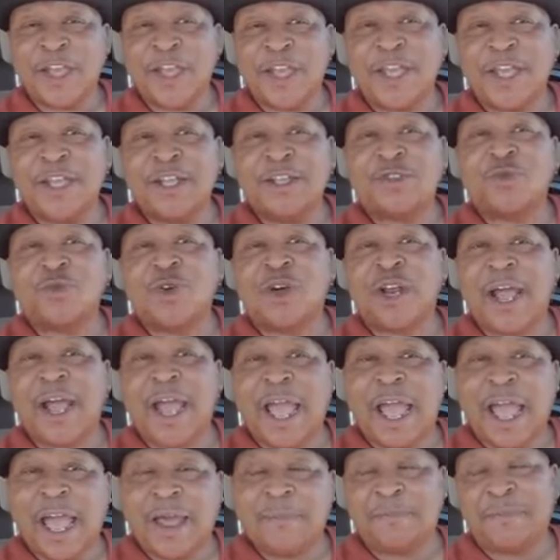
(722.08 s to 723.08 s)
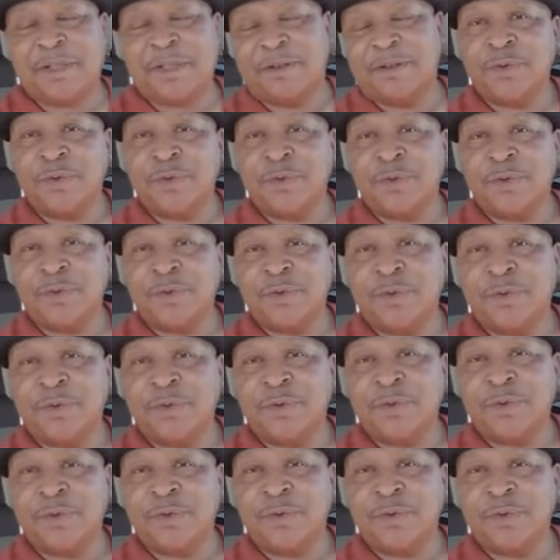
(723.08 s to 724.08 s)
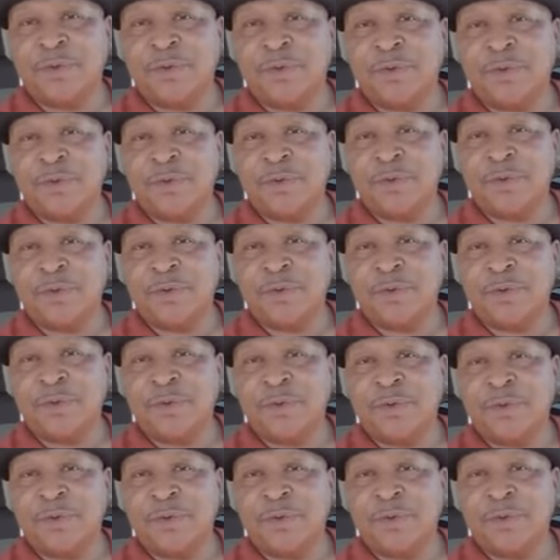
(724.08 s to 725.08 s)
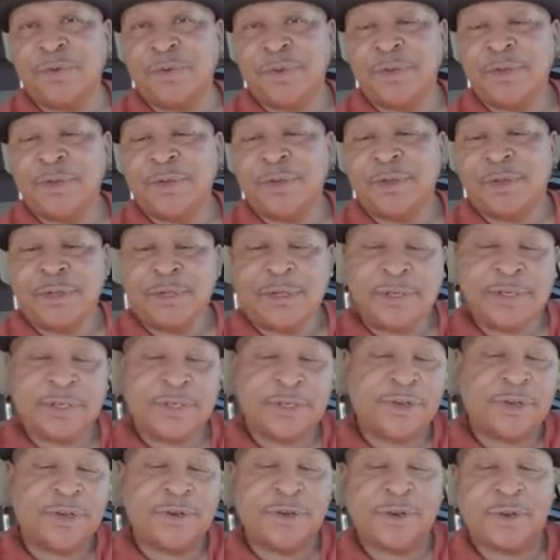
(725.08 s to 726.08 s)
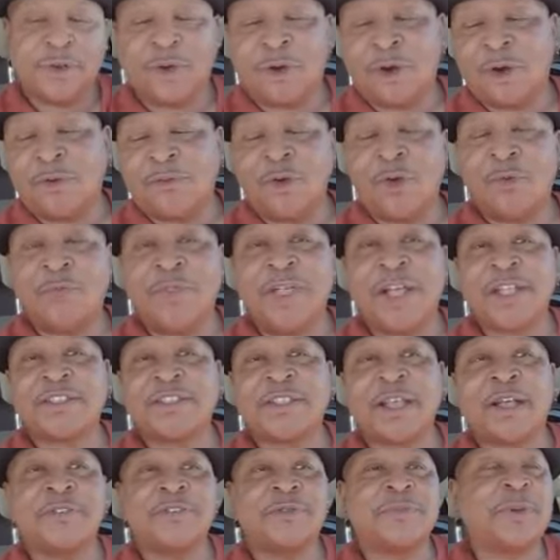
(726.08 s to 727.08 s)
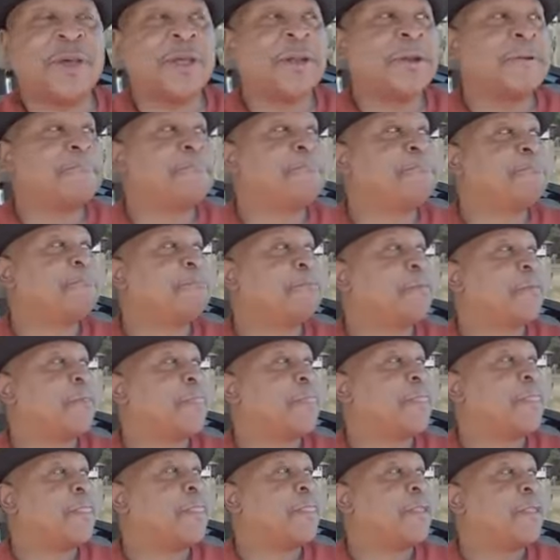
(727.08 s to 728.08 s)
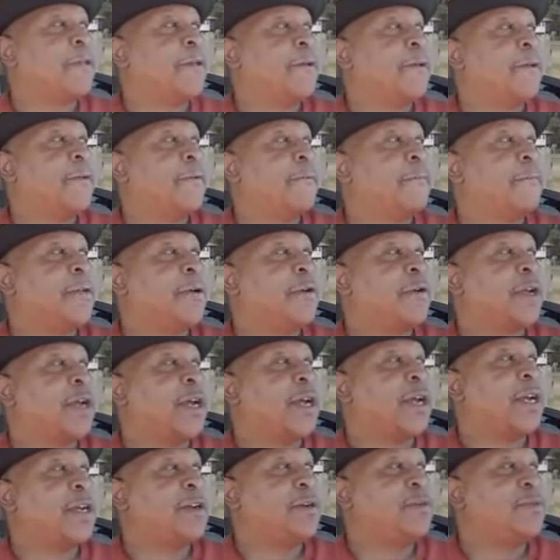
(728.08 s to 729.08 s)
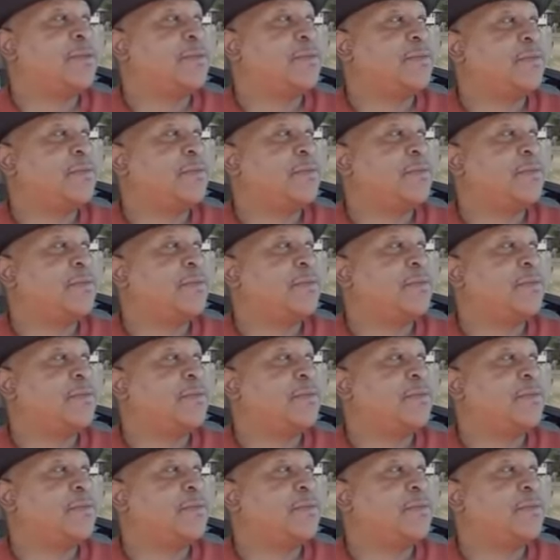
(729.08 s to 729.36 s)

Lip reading: things will happen for you. Just turn the car off. I hope that sounds better. Okay?